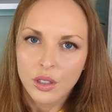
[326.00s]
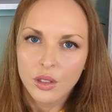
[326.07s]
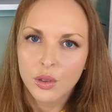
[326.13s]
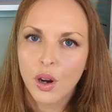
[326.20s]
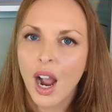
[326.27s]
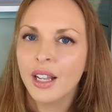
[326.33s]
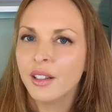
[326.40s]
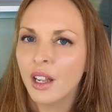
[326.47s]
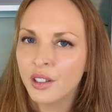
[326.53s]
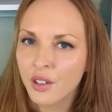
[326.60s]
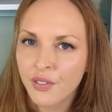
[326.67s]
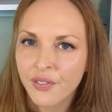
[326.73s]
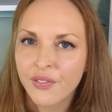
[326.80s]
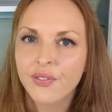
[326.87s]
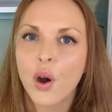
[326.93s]
try not to
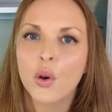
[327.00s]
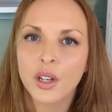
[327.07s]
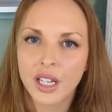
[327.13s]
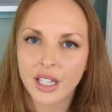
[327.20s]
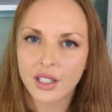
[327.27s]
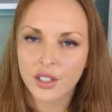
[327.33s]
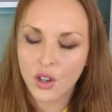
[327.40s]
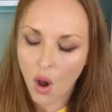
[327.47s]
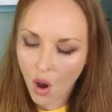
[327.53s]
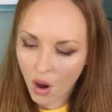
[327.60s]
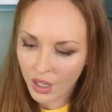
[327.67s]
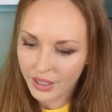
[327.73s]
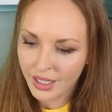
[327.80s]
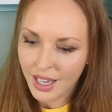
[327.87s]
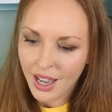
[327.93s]
focus
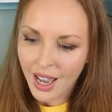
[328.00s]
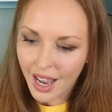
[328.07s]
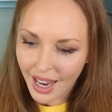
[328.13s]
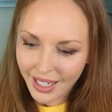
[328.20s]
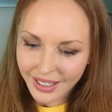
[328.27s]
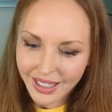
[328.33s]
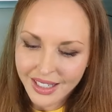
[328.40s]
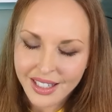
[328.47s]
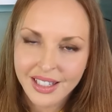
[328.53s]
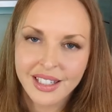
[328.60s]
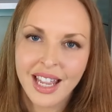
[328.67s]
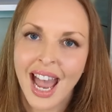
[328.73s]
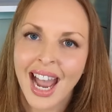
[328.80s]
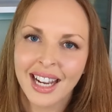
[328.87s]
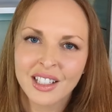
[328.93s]
on an
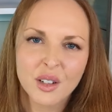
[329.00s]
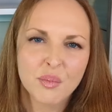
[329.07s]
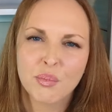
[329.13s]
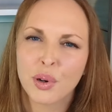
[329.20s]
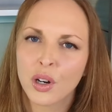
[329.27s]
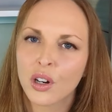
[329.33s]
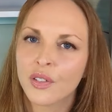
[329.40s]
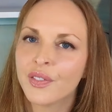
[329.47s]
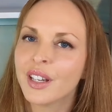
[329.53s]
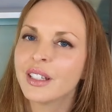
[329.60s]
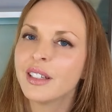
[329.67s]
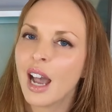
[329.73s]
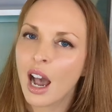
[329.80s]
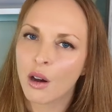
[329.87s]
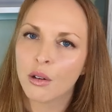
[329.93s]
exact
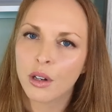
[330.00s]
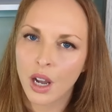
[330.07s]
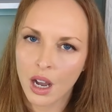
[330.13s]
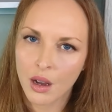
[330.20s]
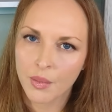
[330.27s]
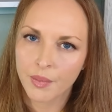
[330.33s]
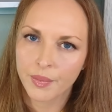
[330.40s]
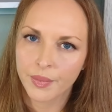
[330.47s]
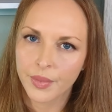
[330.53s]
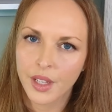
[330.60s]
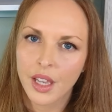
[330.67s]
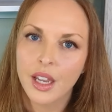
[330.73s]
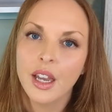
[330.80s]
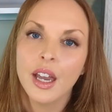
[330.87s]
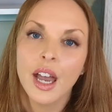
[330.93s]
perfect outcome
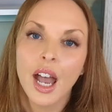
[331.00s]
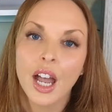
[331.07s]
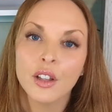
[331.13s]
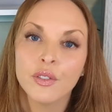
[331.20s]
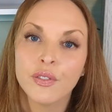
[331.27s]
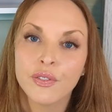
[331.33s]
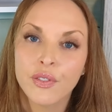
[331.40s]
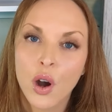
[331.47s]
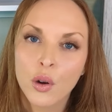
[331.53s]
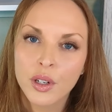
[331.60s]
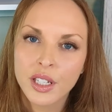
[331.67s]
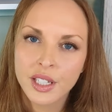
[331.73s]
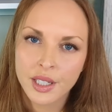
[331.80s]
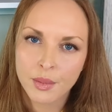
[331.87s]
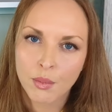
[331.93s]
and
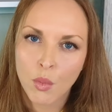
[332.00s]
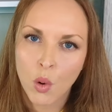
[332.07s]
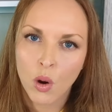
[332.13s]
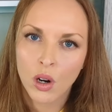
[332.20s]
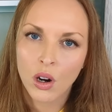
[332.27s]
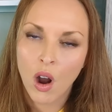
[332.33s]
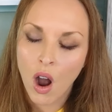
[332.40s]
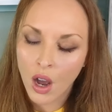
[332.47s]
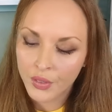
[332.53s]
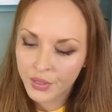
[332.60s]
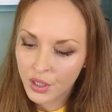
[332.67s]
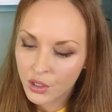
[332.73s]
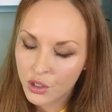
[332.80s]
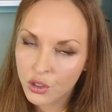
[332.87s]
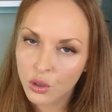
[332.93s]
focus more on
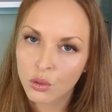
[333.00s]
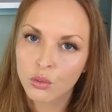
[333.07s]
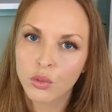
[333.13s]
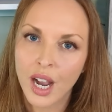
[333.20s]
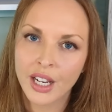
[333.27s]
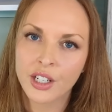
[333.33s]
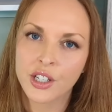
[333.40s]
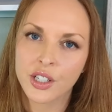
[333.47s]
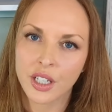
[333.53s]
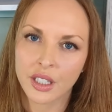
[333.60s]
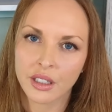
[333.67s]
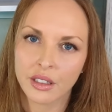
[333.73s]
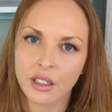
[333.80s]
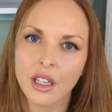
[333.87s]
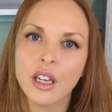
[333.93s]
the
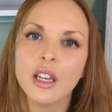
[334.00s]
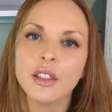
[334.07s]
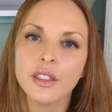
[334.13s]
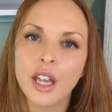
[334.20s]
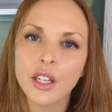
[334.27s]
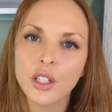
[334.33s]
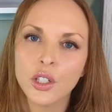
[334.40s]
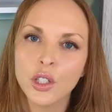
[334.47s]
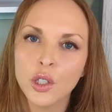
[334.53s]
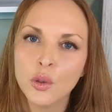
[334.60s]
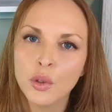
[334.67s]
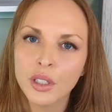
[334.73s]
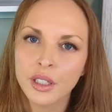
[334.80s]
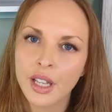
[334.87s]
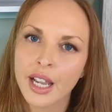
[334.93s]
direction that you
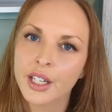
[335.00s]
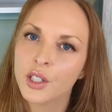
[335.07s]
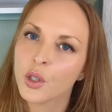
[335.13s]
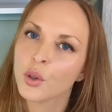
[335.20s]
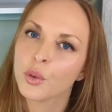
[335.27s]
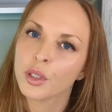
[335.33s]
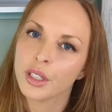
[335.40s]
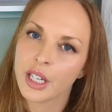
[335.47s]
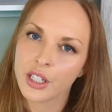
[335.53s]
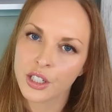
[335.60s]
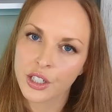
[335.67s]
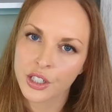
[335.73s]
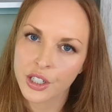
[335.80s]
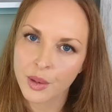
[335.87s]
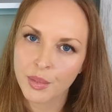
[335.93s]
would like your
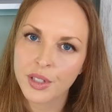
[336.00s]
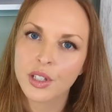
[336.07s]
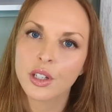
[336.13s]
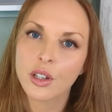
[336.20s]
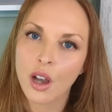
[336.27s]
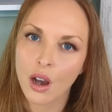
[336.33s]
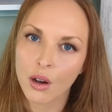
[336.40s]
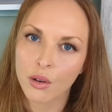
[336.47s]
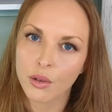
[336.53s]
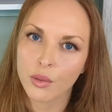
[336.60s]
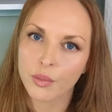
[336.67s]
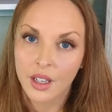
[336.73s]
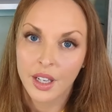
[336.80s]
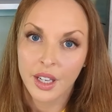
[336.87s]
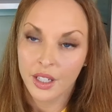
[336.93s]
relationships to go.
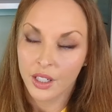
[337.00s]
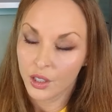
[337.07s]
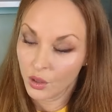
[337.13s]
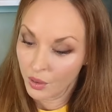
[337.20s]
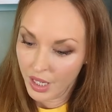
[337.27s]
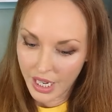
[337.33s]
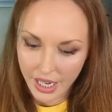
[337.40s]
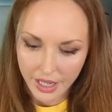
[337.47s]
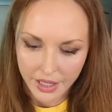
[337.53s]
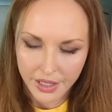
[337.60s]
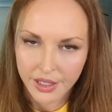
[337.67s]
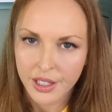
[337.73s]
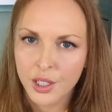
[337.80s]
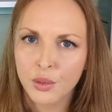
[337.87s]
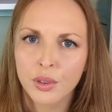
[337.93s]
You know,
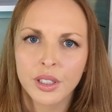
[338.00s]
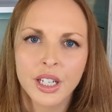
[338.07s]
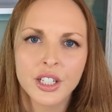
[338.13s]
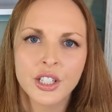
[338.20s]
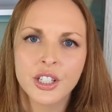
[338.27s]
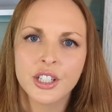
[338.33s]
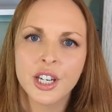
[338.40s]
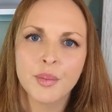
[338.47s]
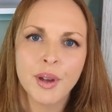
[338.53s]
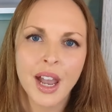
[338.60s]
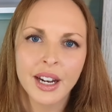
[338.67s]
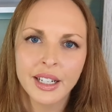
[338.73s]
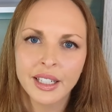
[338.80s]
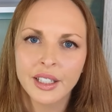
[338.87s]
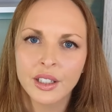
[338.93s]
is this relationship
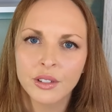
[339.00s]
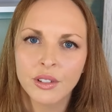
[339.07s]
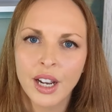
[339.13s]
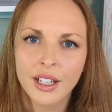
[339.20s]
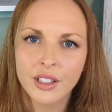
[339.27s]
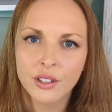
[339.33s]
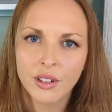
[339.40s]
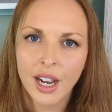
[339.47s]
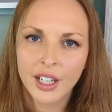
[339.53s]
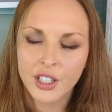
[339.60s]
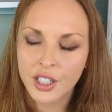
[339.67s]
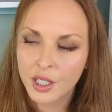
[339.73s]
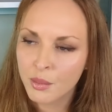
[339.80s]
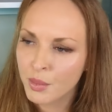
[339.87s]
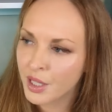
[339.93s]
heading in the right
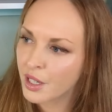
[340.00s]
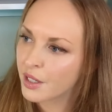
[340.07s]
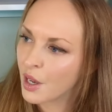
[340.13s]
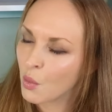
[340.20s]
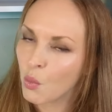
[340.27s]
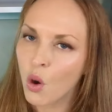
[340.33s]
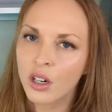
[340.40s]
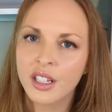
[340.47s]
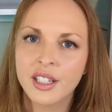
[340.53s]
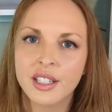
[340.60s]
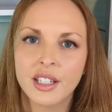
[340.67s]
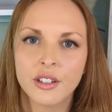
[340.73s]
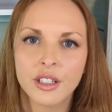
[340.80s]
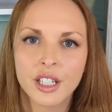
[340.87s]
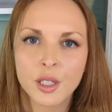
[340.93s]
direction? Because I want a
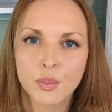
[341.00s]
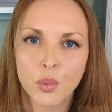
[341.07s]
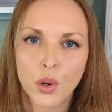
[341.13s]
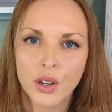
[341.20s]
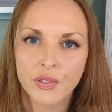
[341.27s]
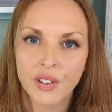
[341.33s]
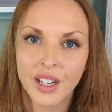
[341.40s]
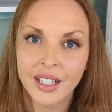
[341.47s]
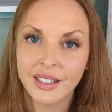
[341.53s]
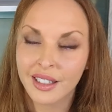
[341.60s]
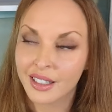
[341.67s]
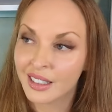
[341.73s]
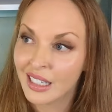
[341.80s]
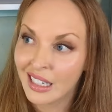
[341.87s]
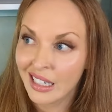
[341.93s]
serious boyfriend
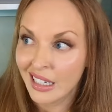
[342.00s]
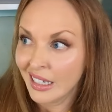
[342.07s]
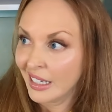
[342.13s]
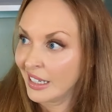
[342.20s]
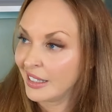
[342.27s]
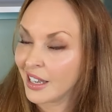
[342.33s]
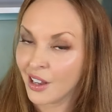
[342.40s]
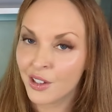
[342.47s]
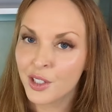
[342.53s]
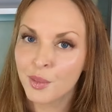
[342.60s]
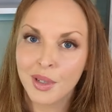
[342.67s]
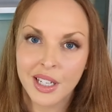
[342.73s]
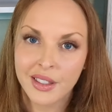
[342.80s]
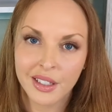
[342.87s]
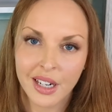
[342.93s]
and he tells
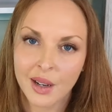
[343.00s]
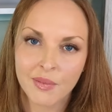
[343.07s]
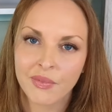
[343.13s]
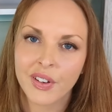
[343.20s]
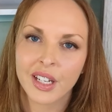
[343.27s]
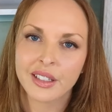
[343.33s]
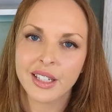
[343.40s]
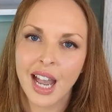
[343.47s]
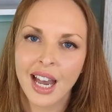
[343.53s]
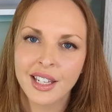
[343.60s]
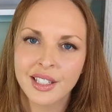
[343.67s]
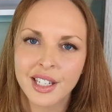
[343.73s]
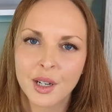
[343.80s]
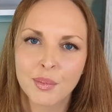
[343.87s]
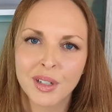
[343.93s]
me that I'm
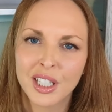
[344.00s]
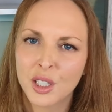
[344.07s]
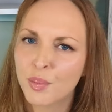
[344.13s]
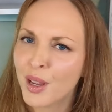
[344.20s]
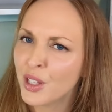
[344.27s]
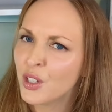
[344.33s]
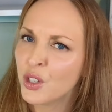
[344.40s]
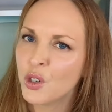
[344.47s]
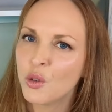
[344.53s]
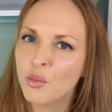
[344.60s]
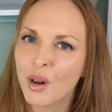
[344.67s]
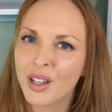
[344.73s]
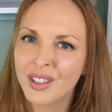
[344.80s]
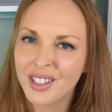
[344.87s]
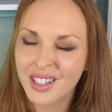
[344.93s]
fantastic, but it's been two
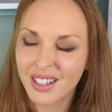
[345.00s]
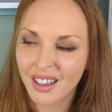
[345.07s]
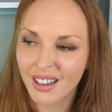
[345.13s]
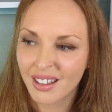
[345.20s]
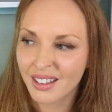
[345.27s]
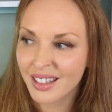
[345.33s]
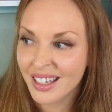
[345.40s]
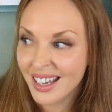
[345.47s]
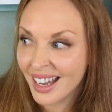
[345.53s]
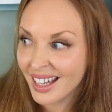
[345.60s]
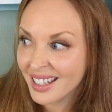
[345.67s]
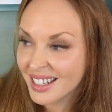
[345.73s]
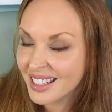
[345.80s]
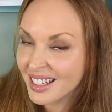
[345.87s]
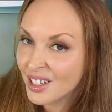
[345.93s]
months and he
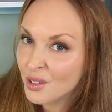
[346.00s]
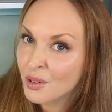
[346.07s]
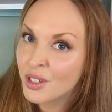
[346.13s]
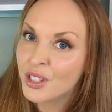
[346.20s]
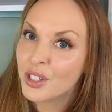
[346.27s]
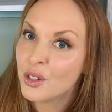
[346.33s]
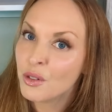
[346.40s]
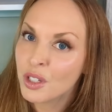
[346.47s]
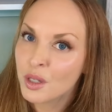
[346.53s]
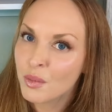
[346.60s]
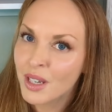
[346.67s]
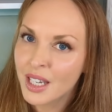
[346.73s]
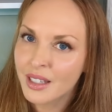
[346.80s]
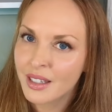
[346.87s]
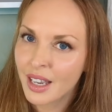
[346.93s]
hasn't introduced
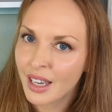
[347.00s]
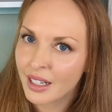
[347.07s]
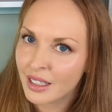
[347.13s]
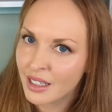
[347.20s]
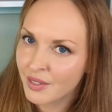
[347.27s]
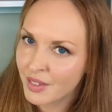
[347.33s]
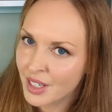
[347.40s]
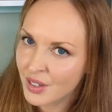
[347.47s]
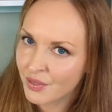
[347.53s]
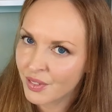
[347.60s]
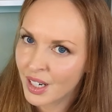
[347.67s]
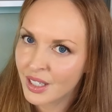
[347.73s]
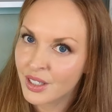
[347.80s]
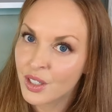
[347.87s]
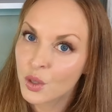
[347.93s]
me to any of his
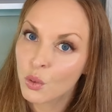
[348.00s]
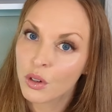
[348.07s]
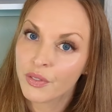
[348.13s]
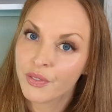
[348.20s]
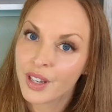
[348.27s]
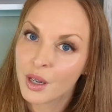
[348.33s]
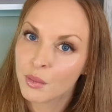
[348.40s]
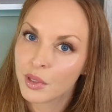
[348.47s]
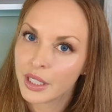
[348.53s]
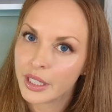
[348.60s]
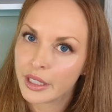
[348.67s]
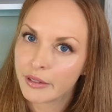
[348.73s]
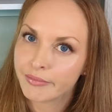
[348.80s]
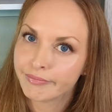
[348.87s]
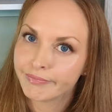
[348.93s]
friends or
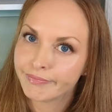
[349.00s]
family